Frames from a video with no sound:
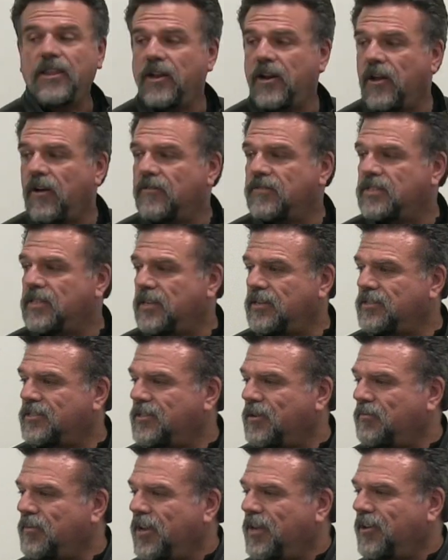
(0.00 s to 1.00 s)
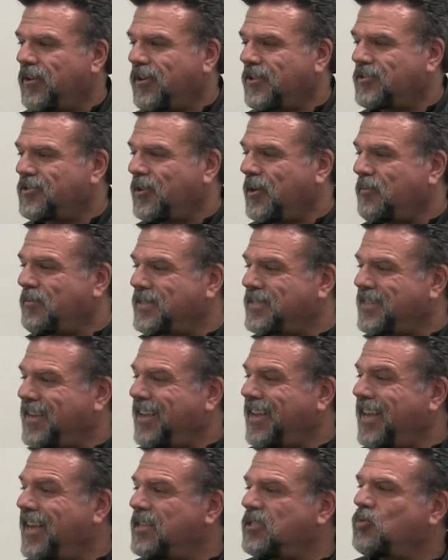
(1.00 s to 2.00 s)
And then all of a sudden somebody calls you up and
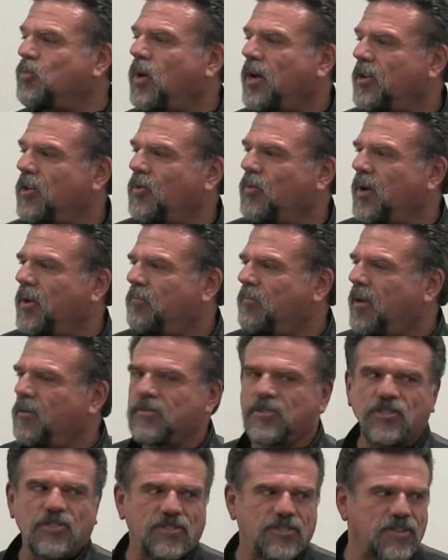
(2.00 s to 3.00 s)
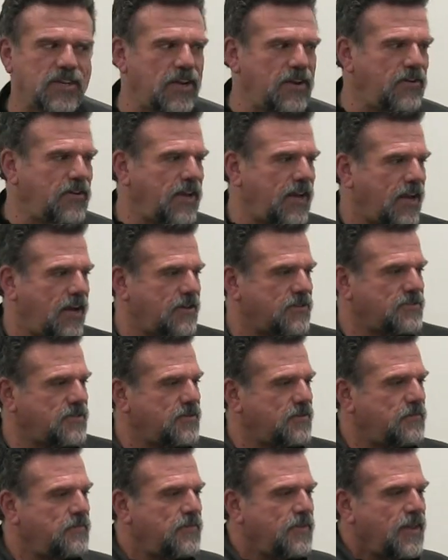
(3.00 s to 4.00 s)
say, guess what? You won Publishers
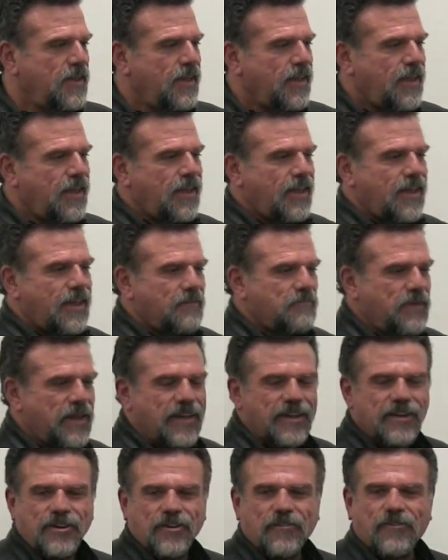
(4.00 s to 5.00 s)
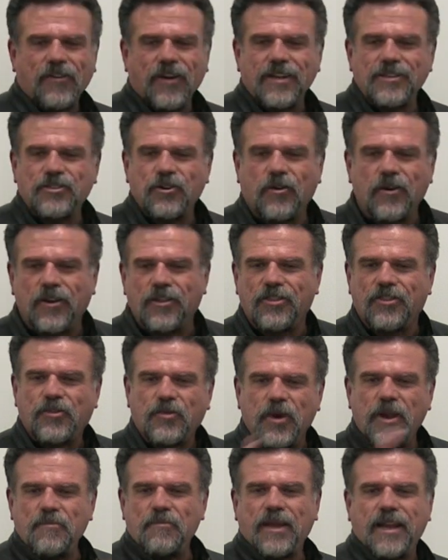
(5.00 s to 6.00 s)
Clearinghouse. be at your front door in
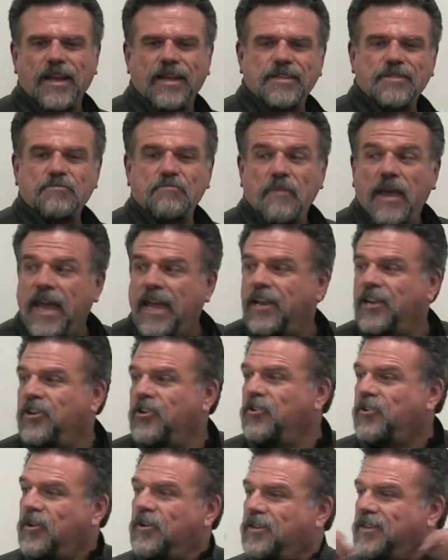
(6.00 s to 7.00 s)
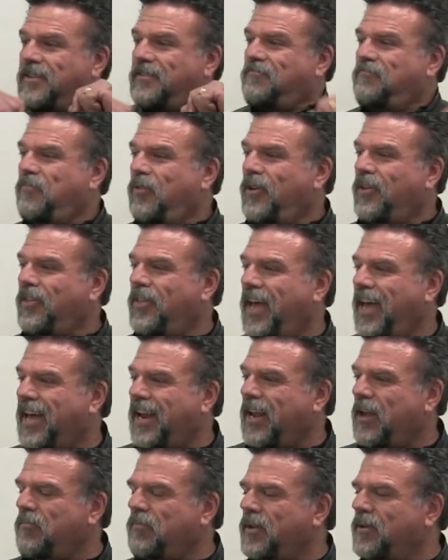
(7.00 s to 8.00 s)
three minutes. Man, you could pull
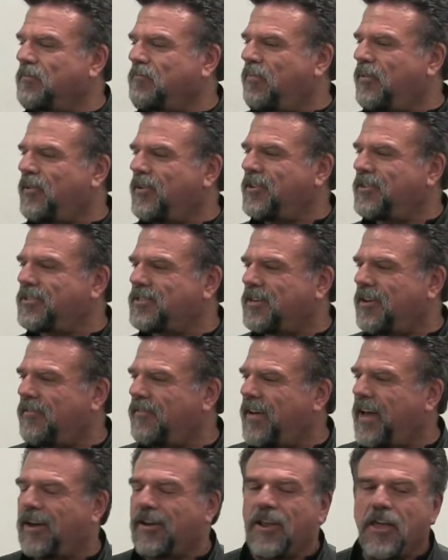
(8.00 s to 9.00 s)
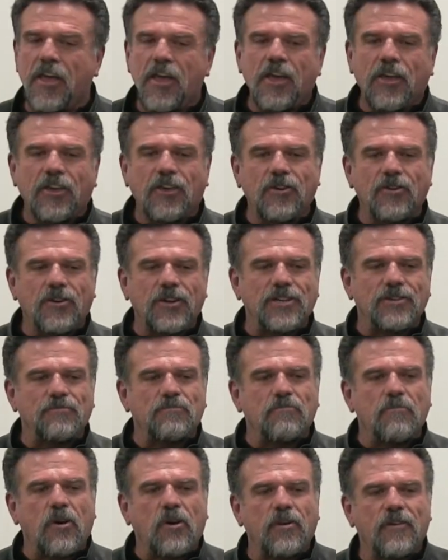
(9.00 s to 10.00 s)
that up and pull yourself out. You
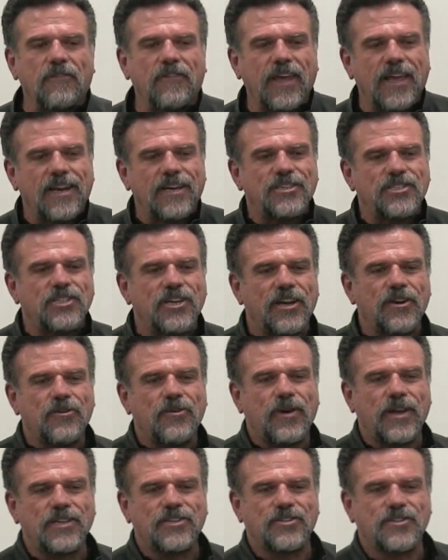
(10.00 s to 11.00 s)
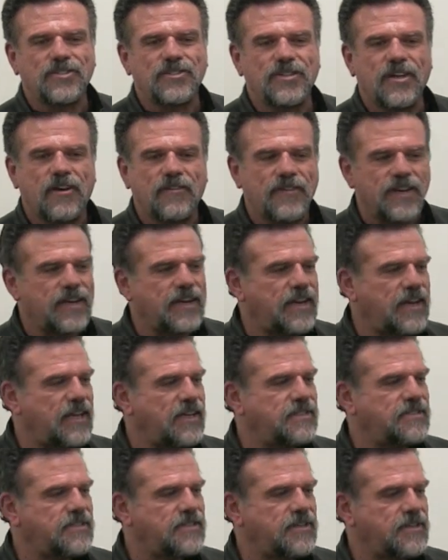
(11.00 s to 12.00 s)
can motivate and generate yourself in an
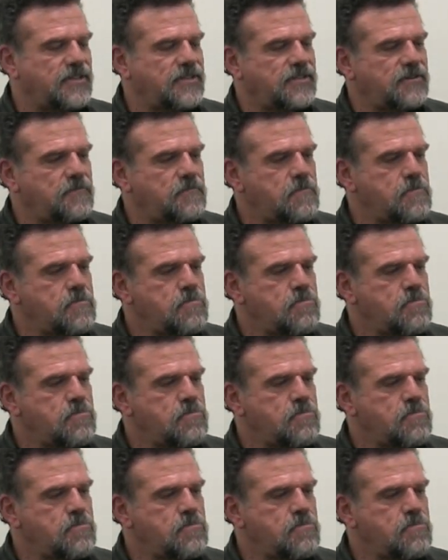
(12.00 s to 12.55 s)
instant.